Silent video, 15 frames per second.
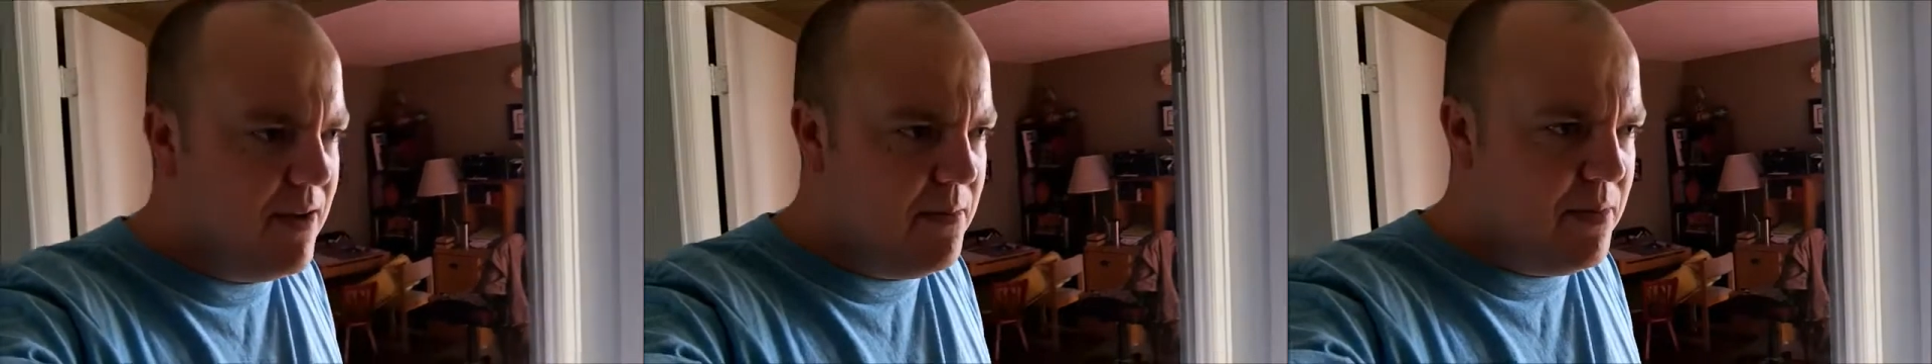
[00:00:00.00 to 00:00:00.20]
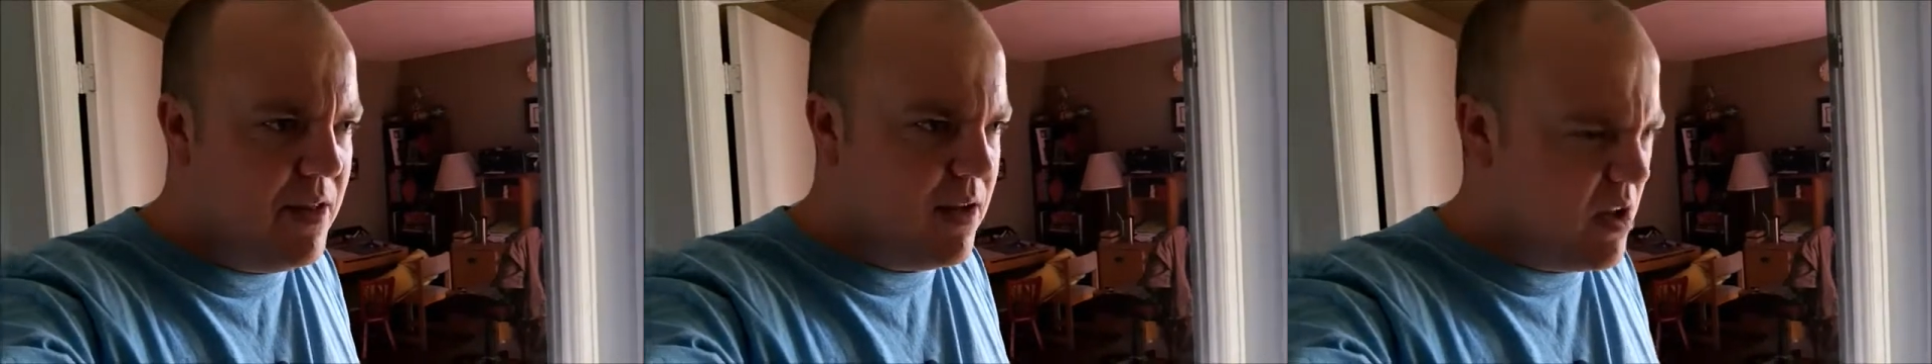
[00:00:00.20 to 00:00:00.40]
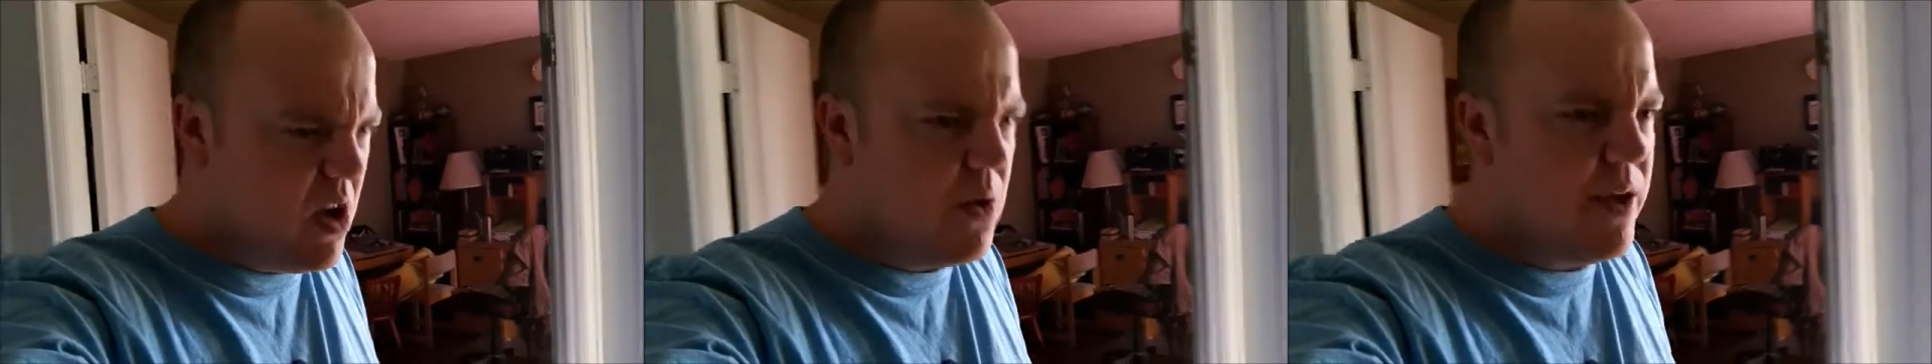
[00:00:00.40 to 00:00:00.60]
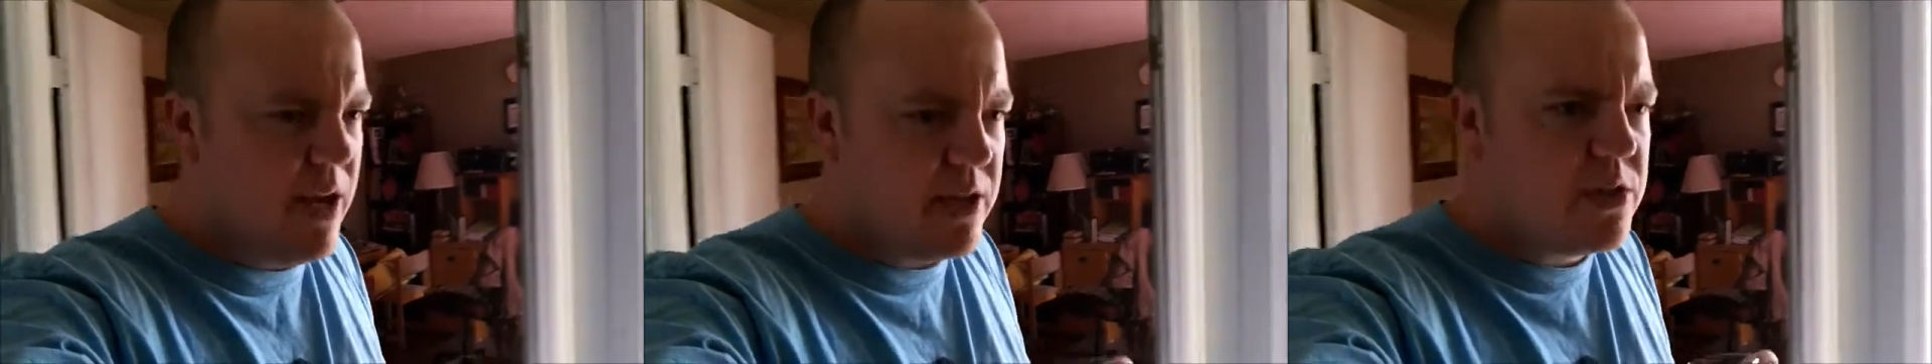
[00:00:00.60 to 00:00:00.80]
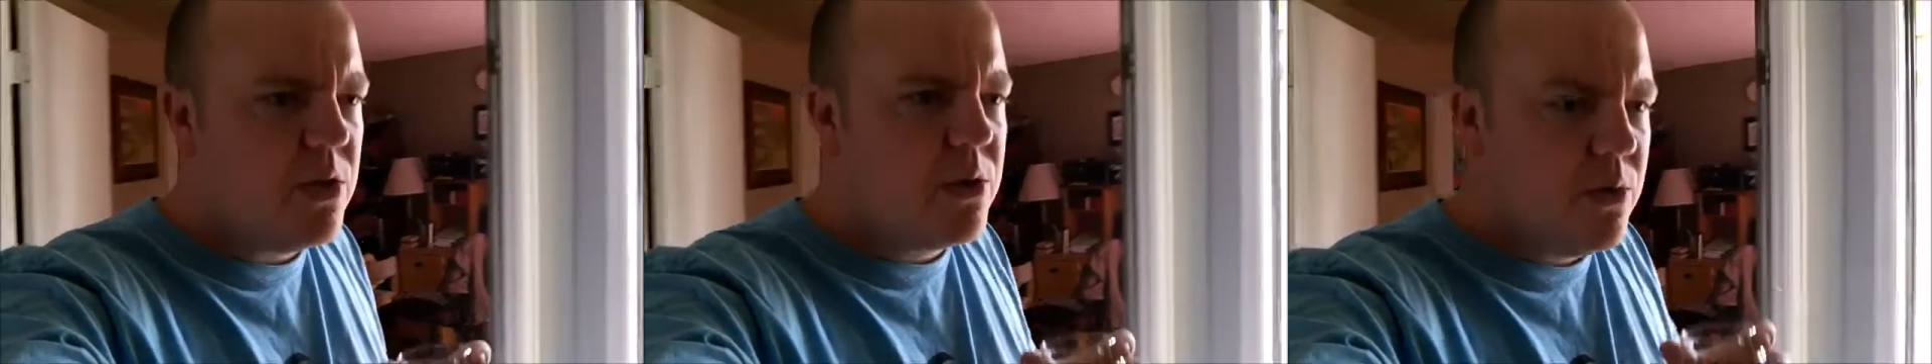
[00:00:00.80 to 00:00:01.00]
I'd be like, oh
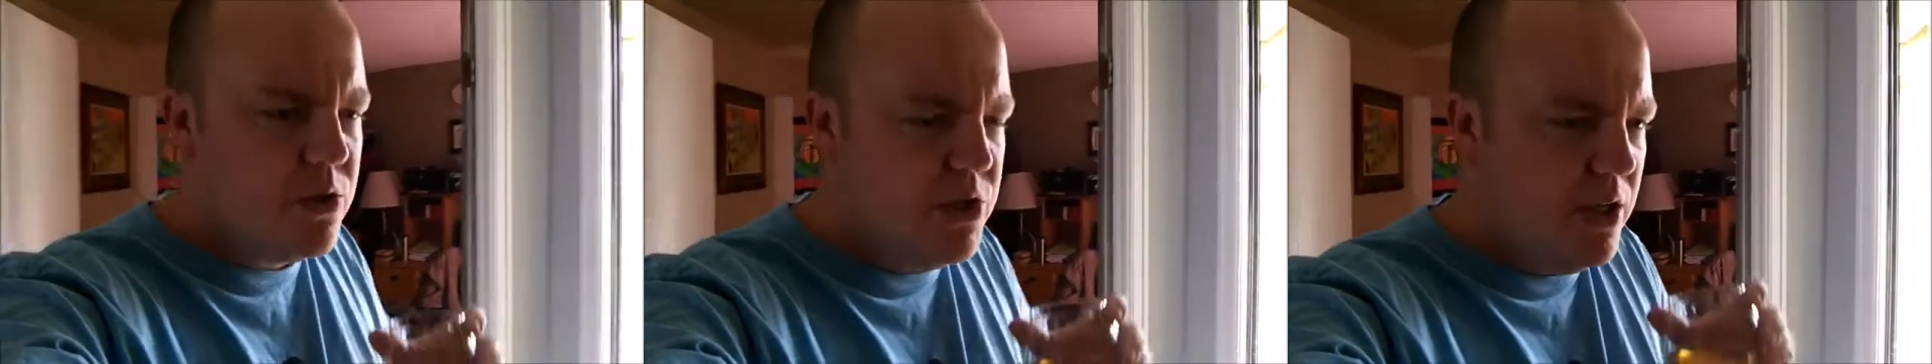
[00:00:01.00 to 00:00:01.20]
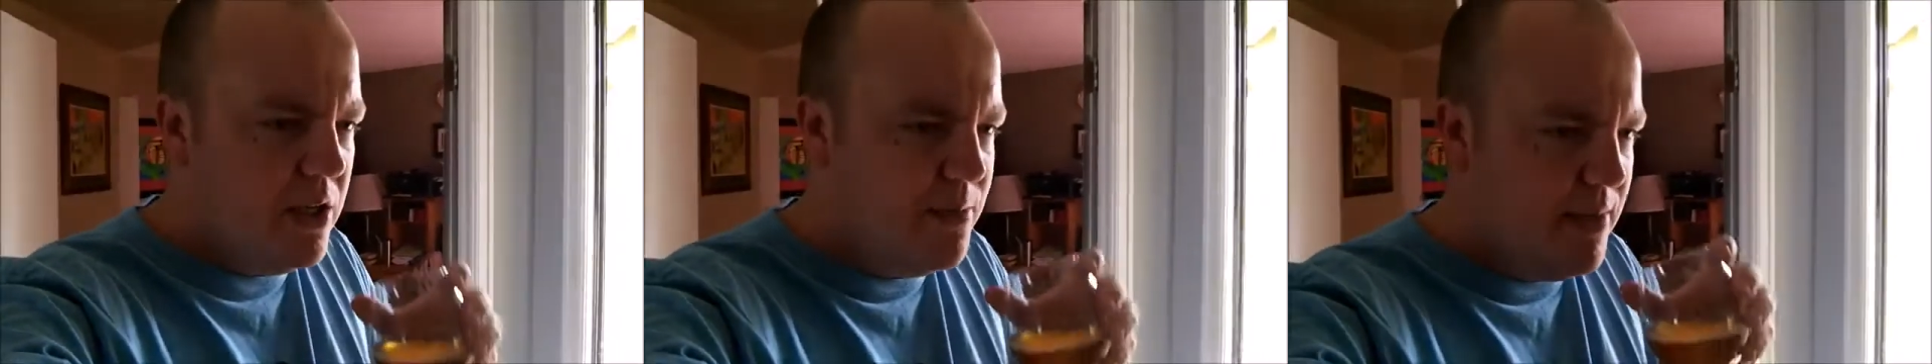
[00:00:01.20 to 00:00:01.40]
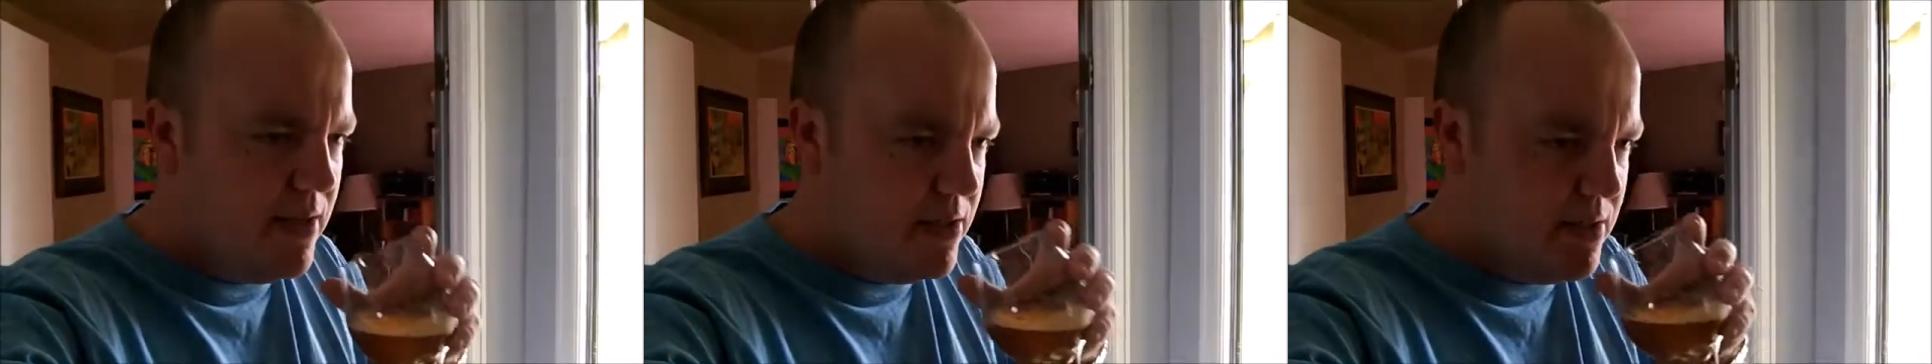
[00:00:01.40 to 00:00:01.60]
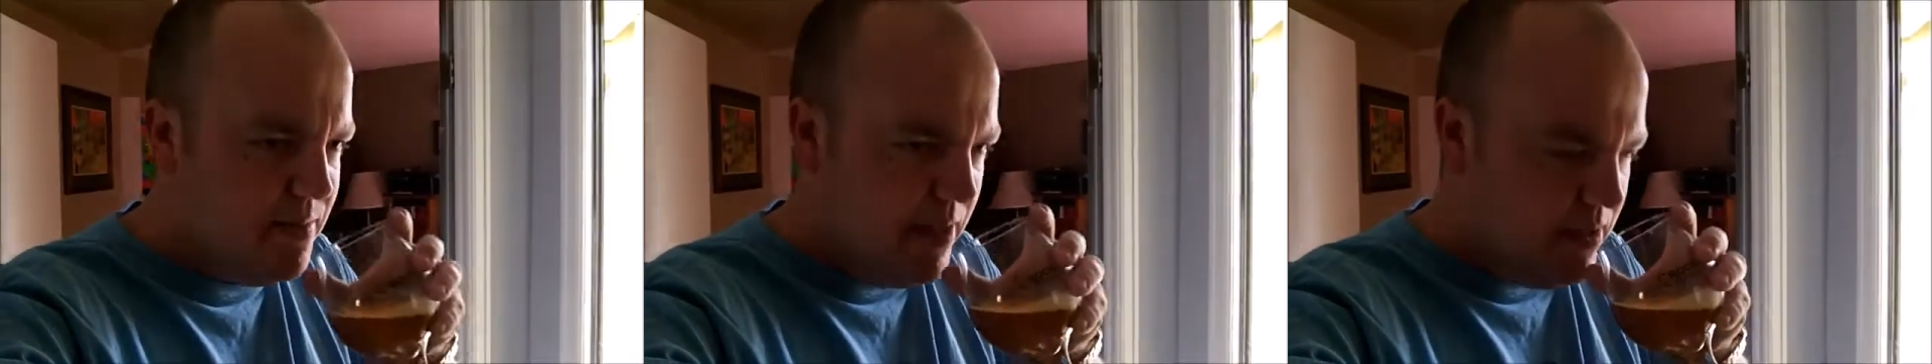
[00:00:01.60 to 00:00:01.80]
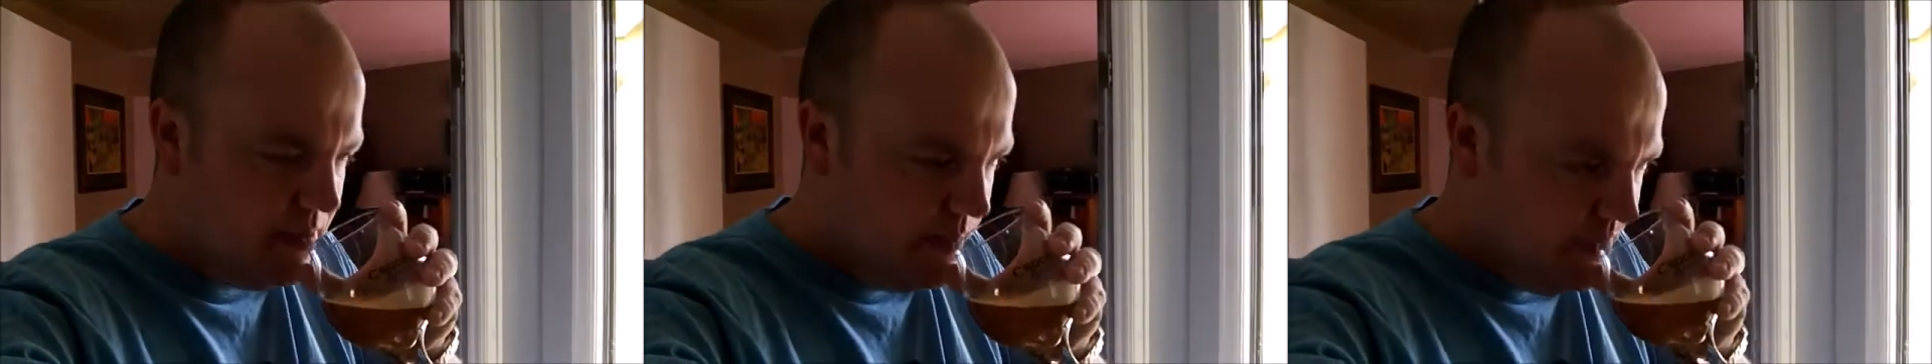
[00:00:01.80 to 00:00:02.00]
yeah, total chili beer,
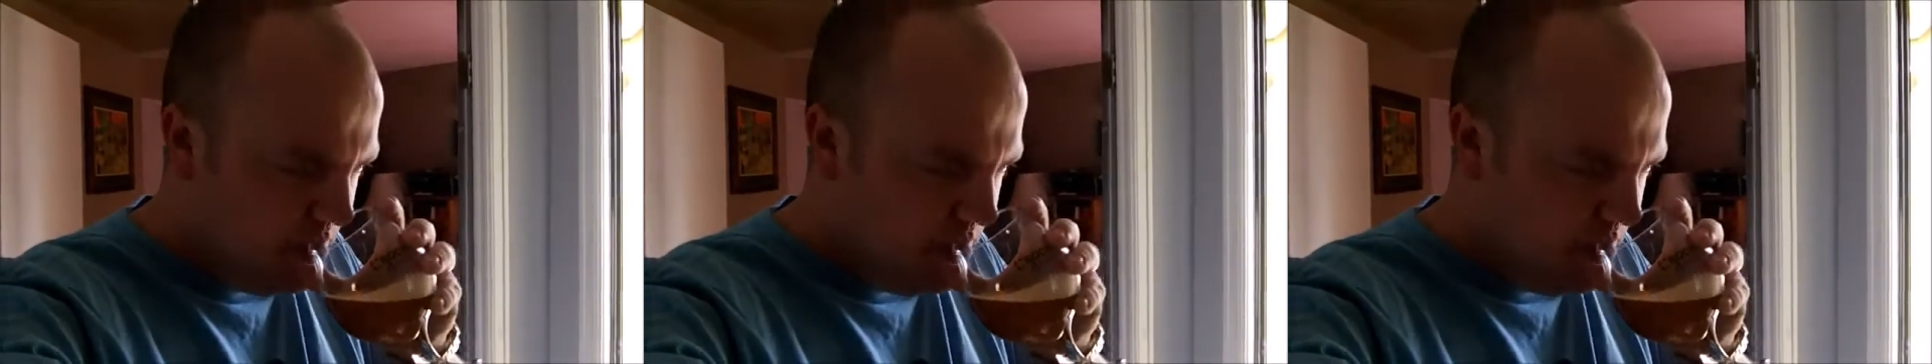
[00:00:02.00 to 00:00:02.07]
small.